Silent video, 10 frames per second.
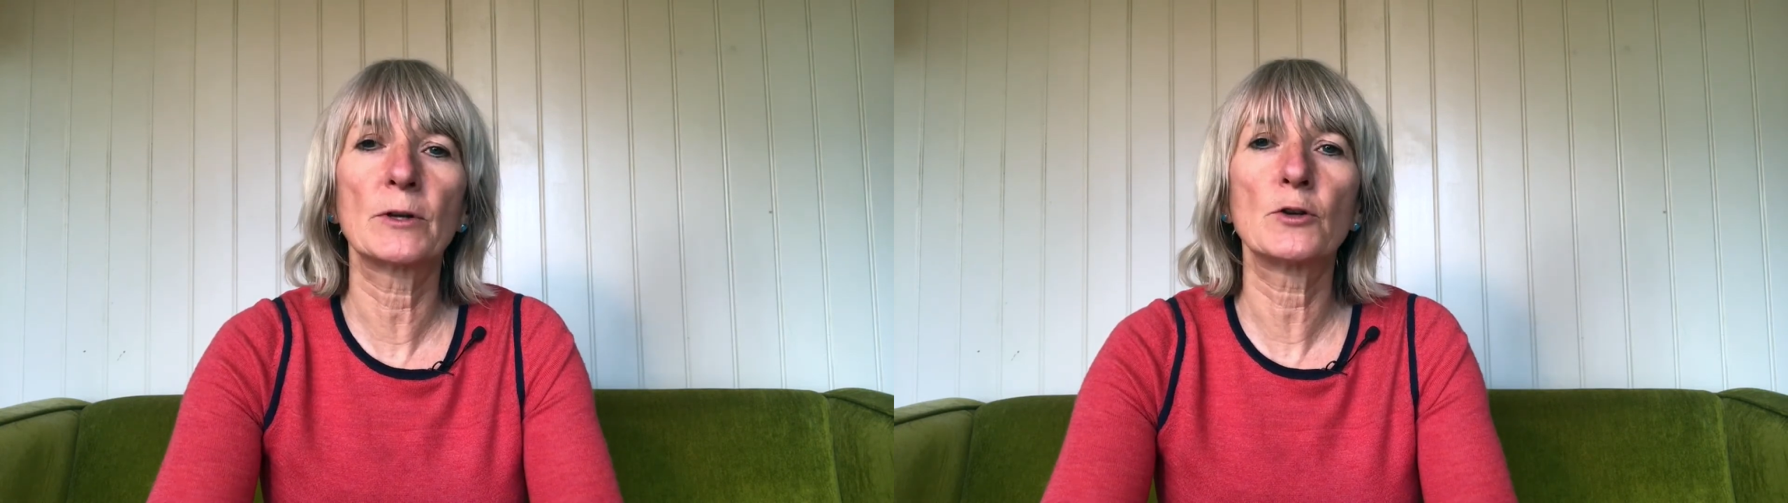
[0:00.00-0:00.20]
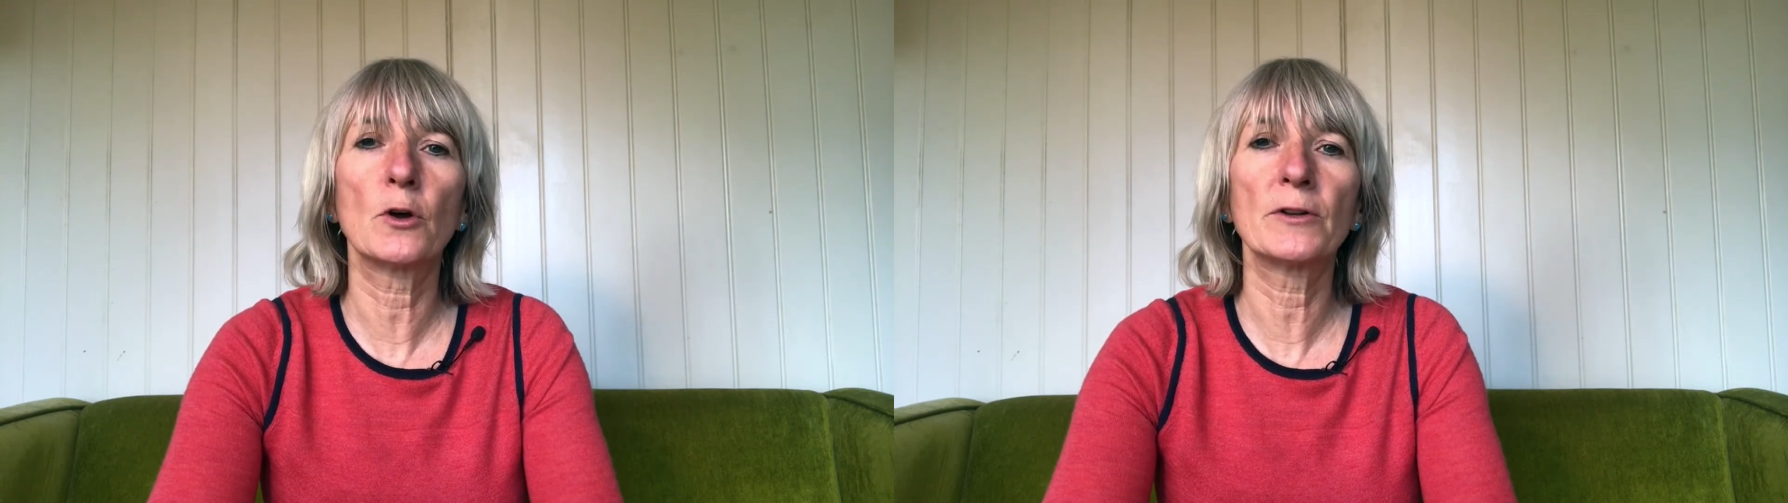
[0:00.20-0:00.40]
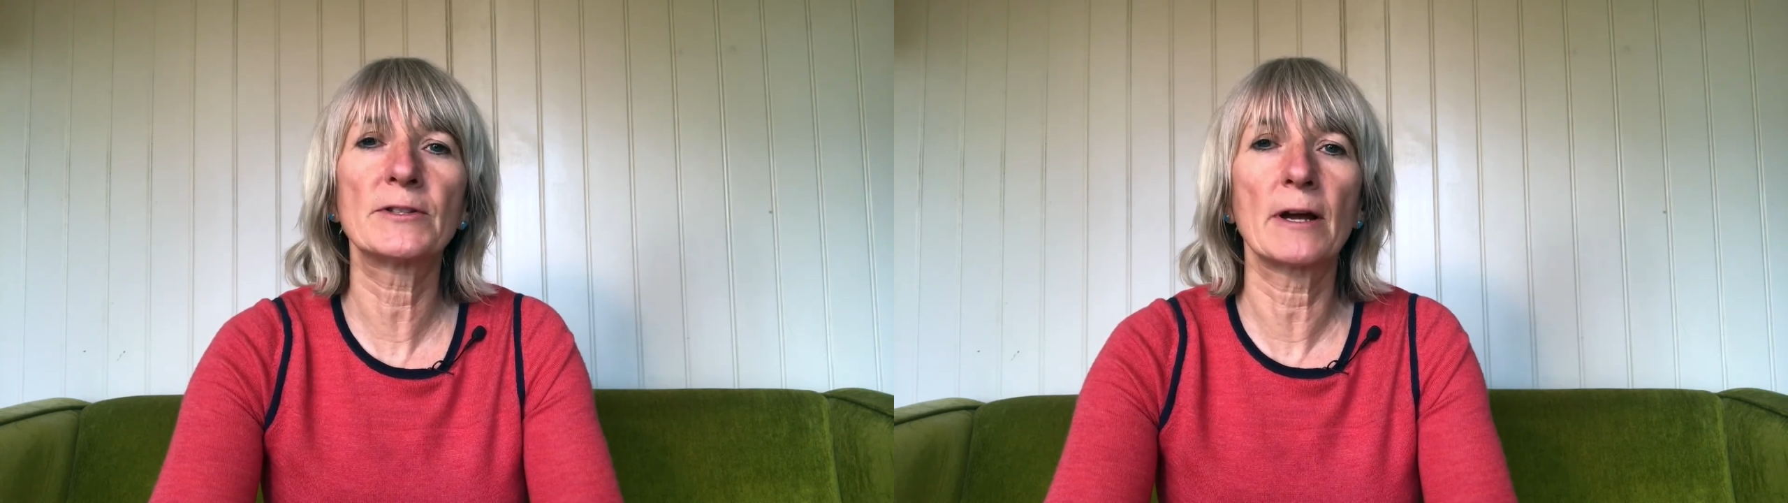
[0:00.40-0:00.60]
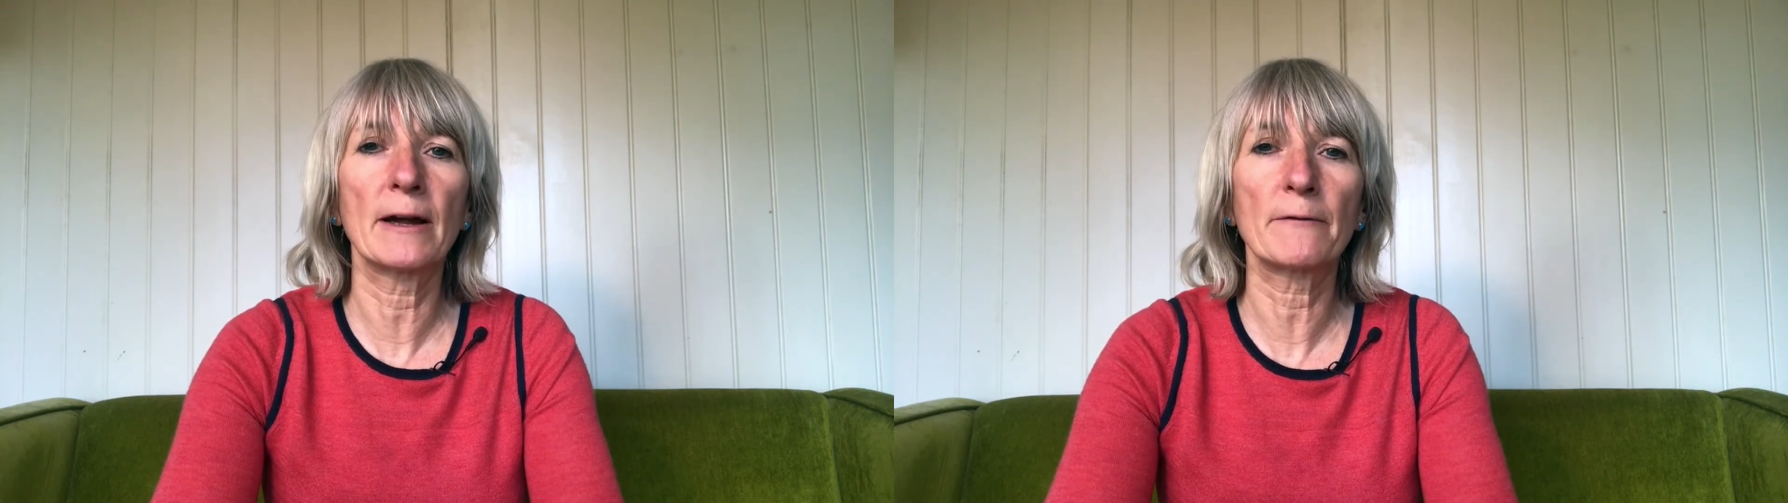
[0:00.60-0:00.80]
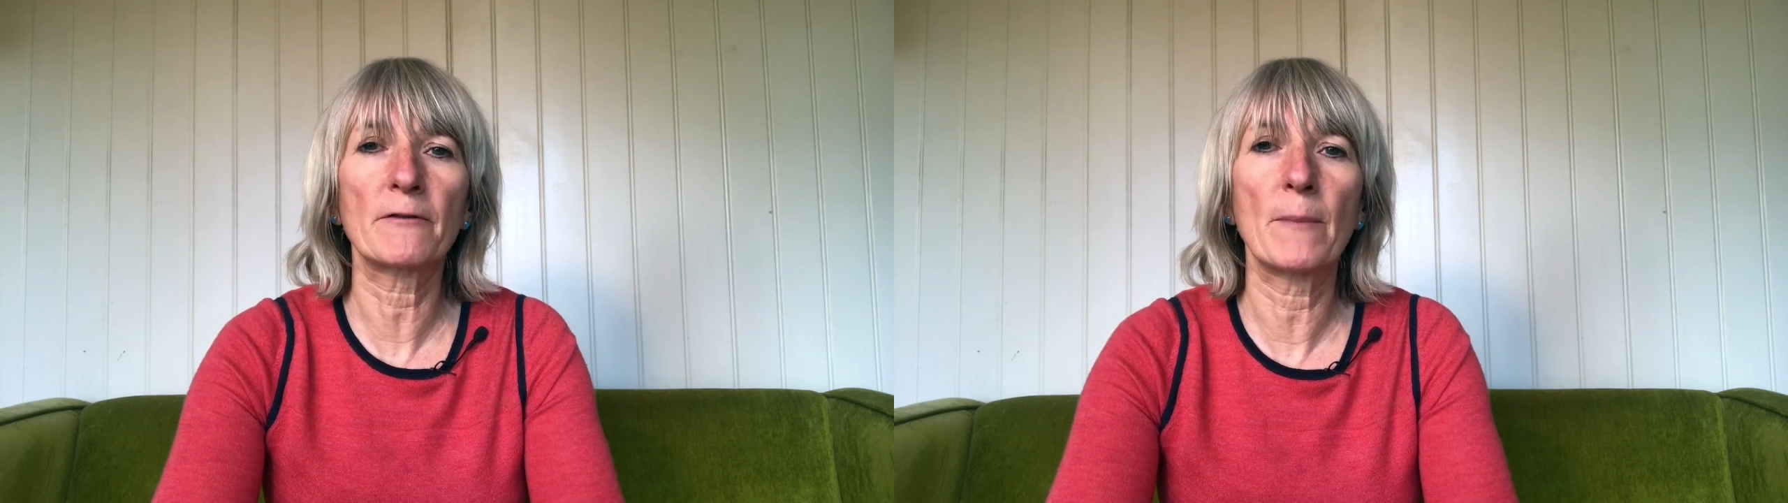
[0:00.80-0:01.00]

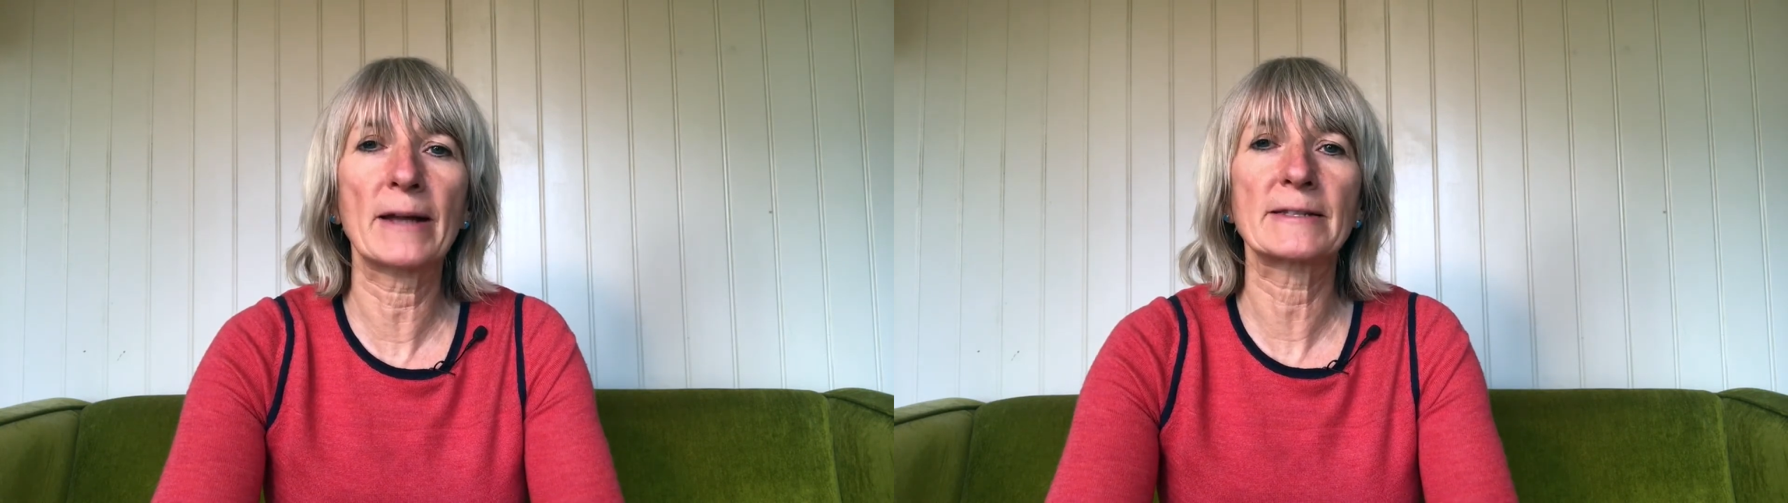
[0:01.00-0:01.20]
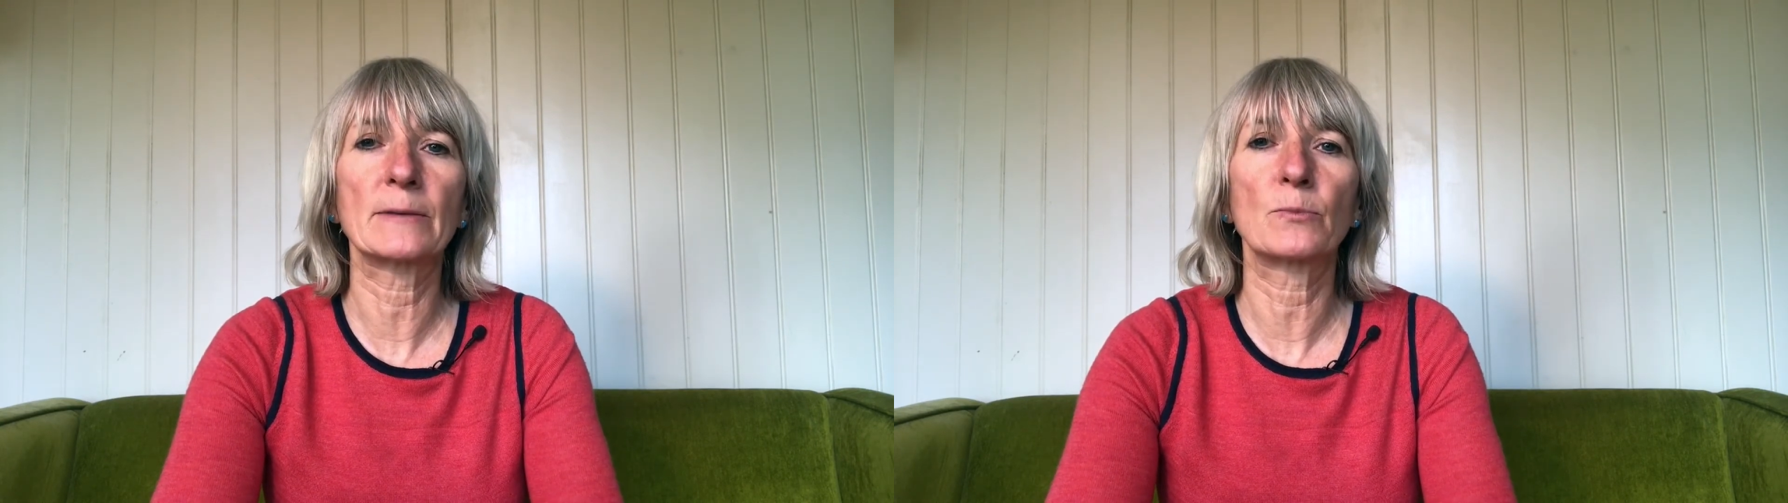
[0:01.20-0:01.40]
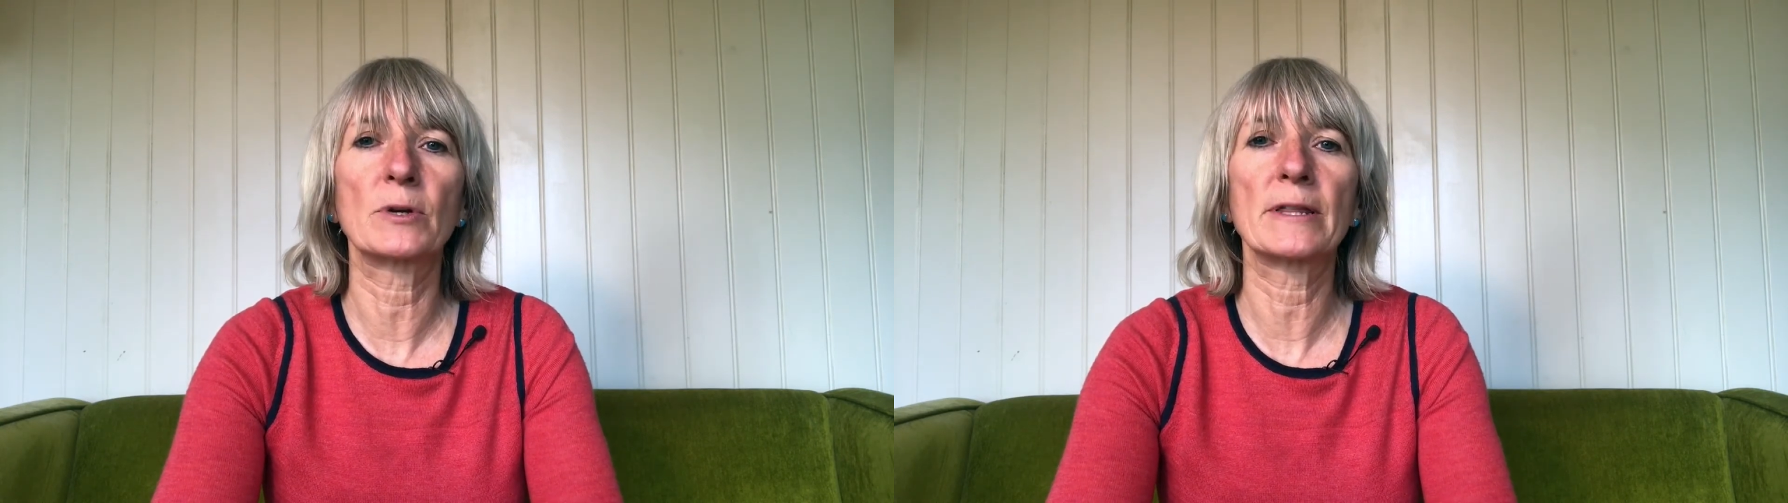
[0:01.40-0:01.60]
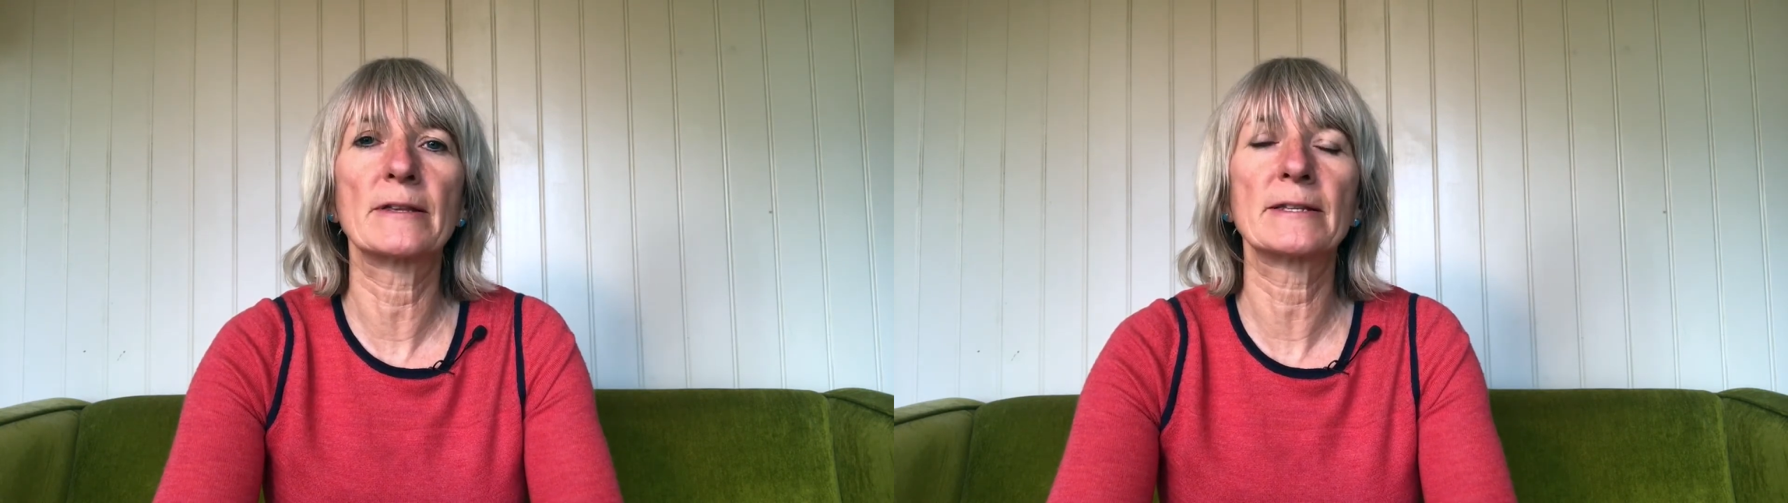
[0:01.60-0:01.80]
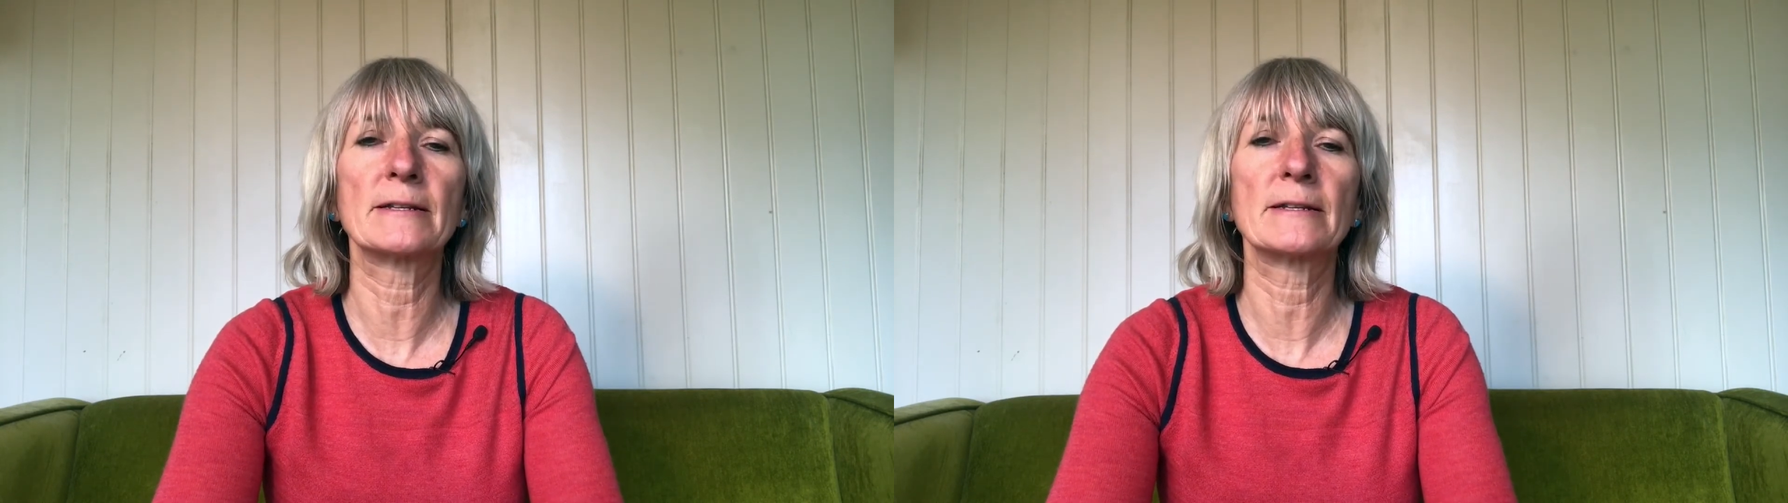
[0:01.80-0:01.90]
non-diaphragmatic breathers